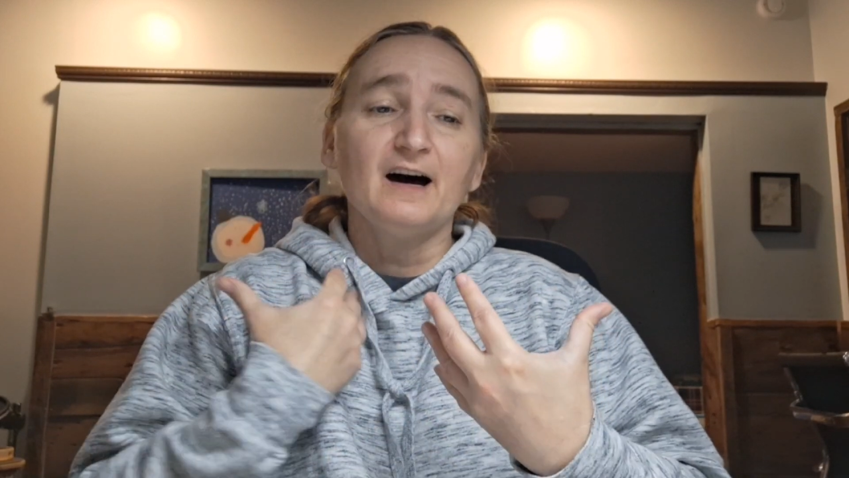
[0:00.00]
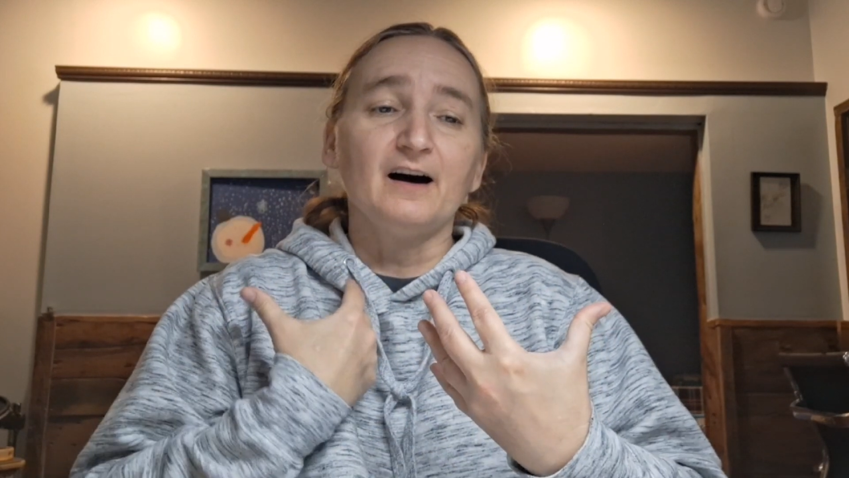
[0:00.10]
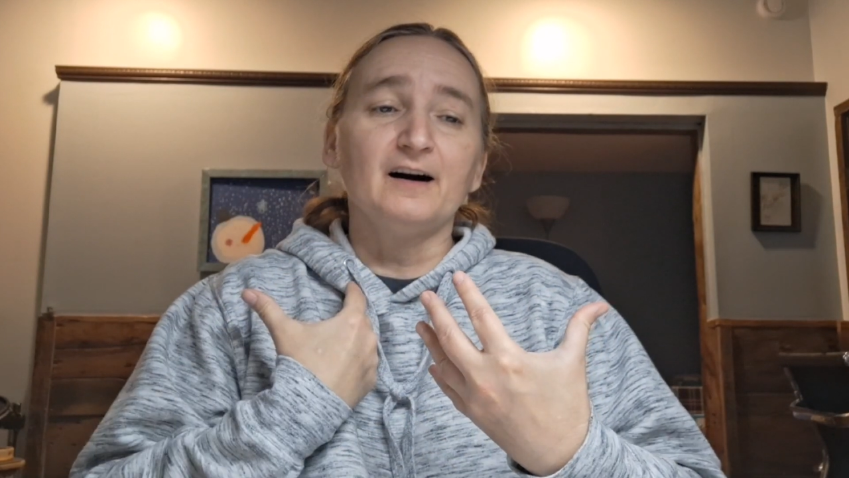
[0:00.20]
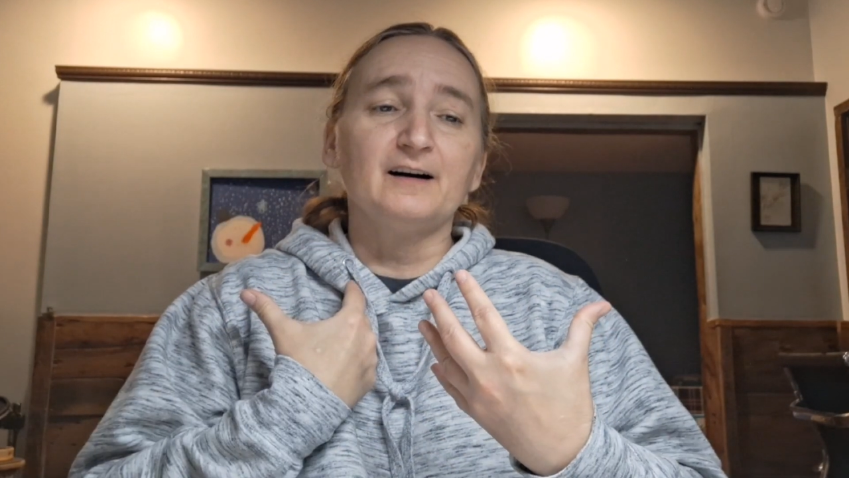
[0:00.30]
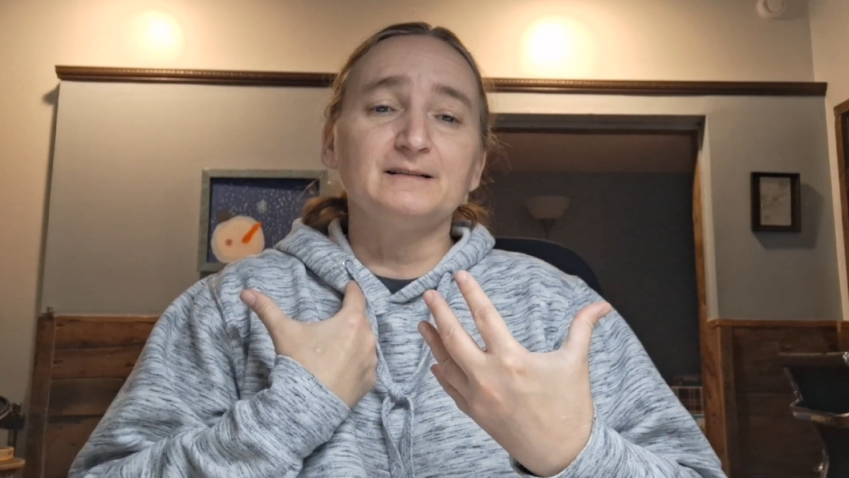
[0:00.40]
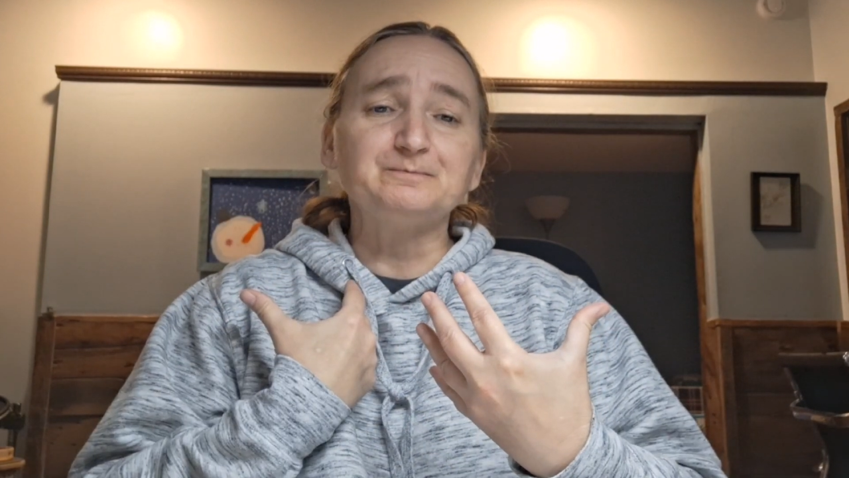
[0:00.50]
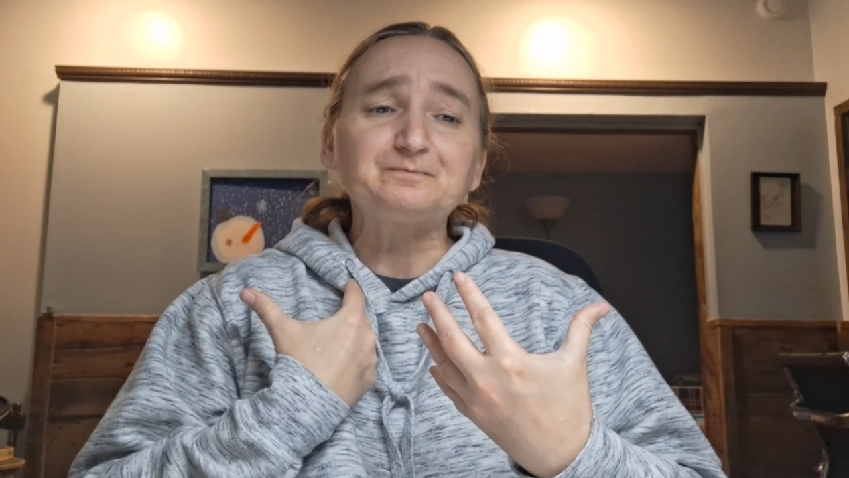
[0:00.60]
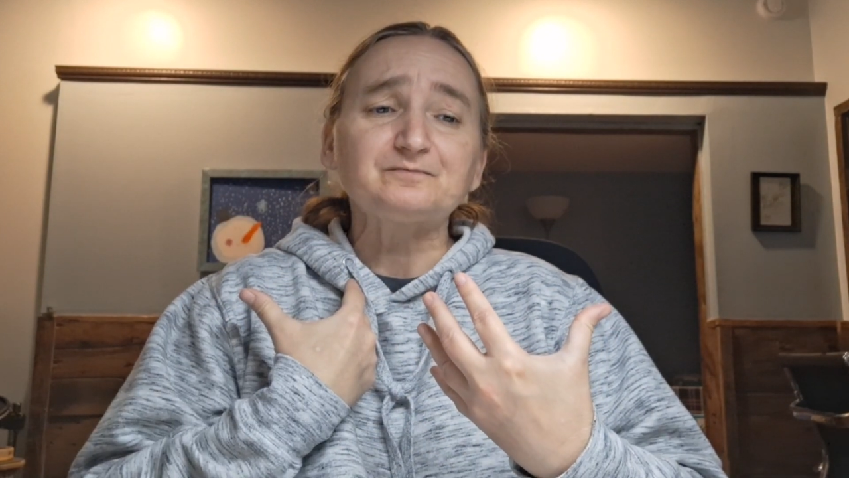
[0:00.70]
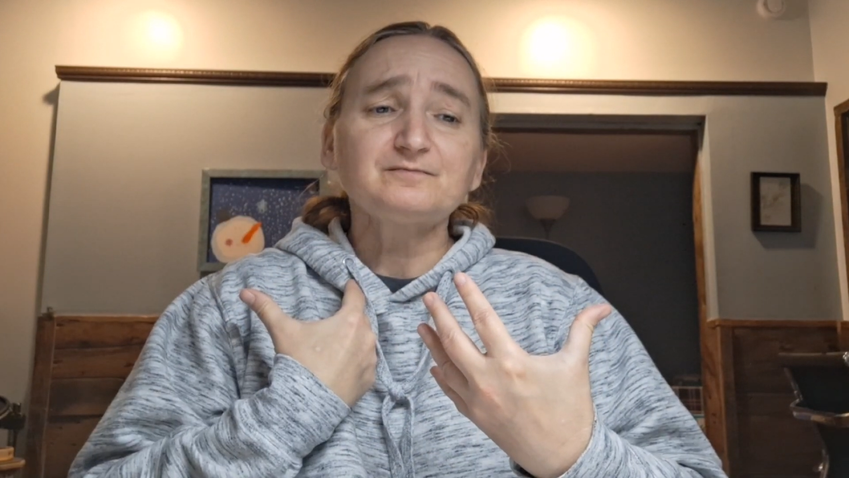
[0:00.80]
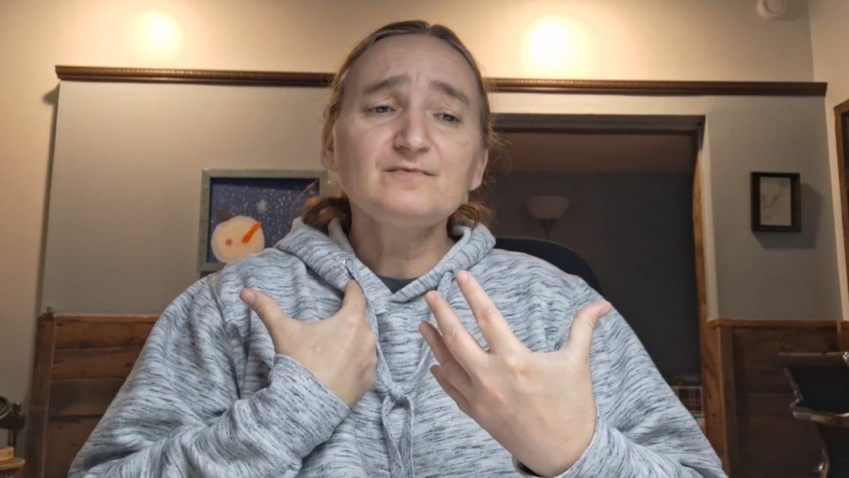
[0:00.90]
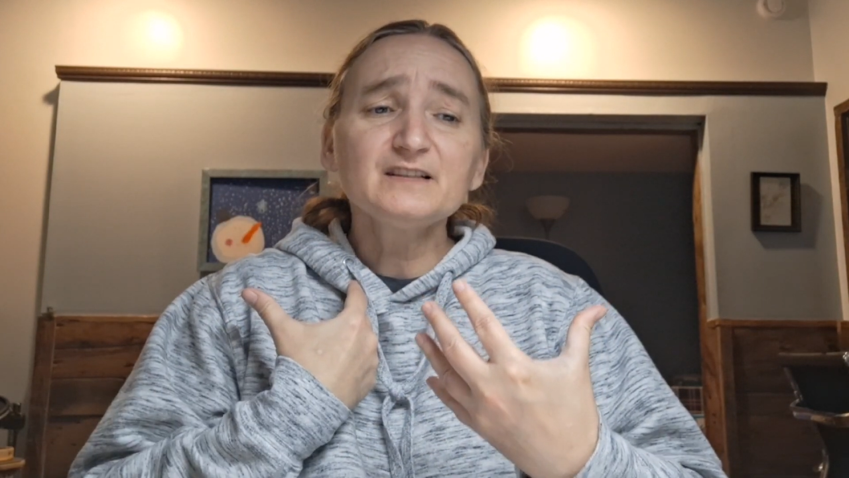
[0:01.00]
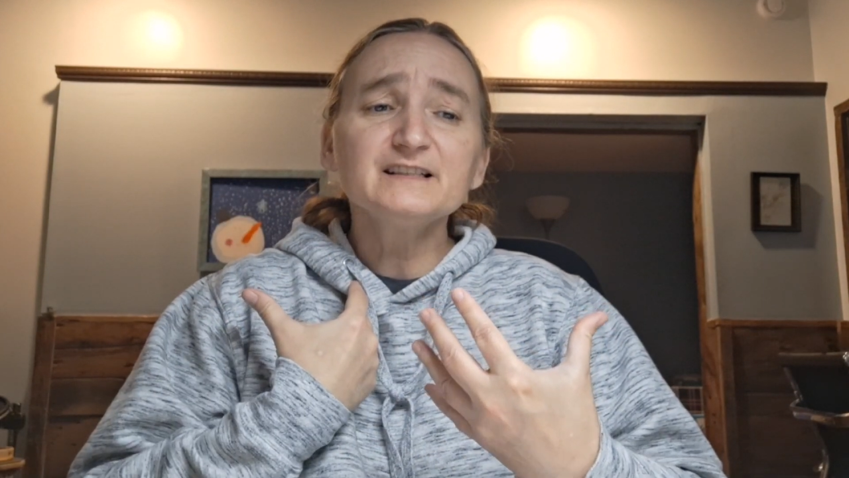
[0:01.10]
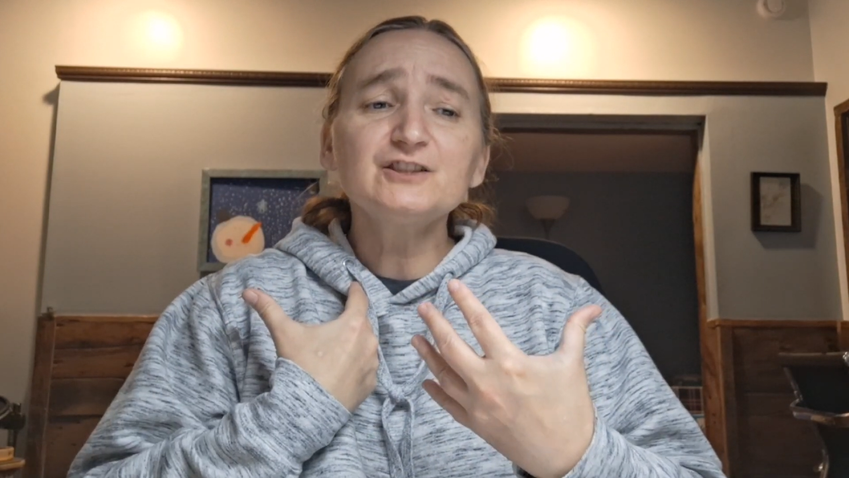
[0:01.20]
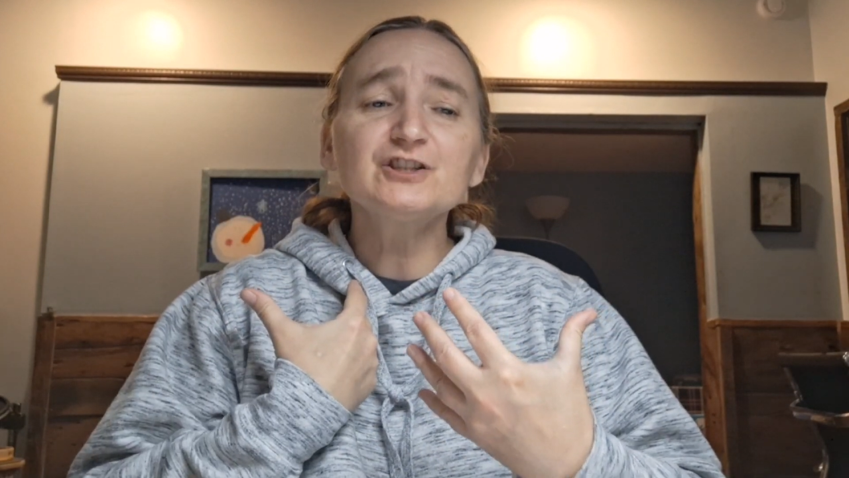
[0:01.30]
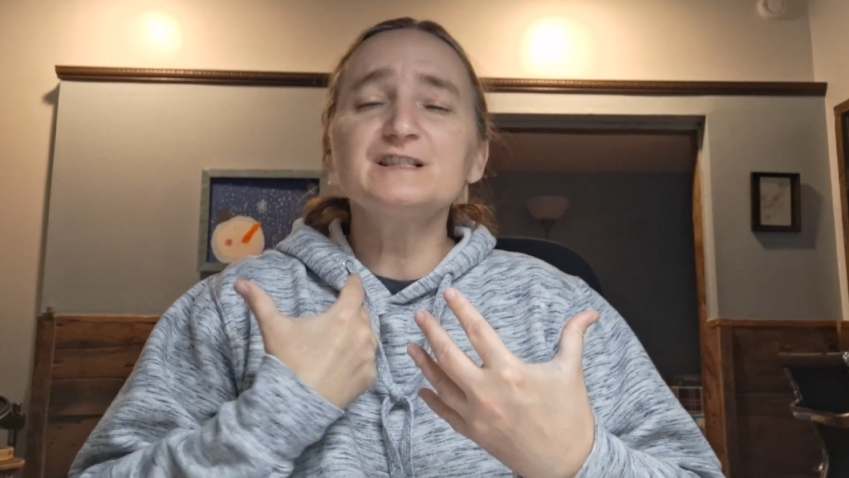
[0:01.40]
Um,
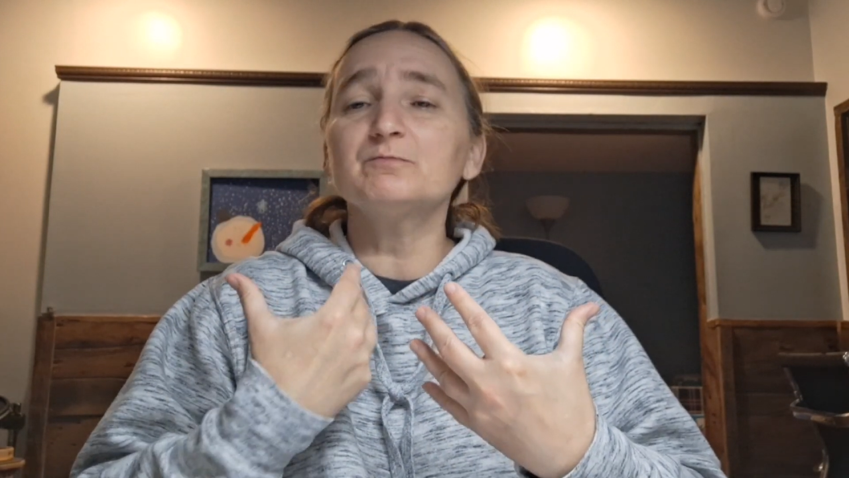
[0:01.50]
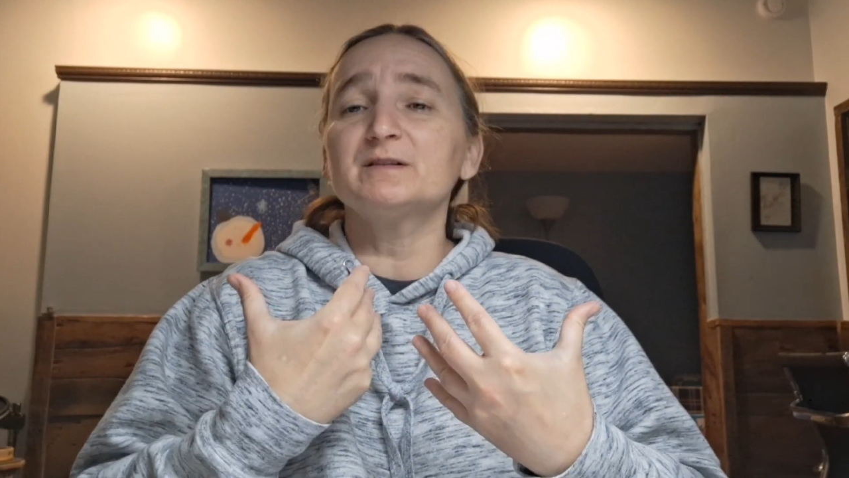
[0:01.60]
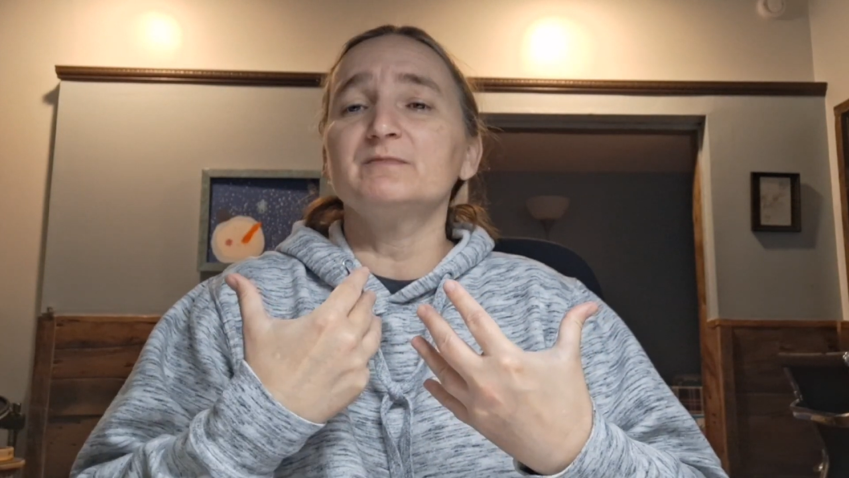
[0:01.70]
it just simply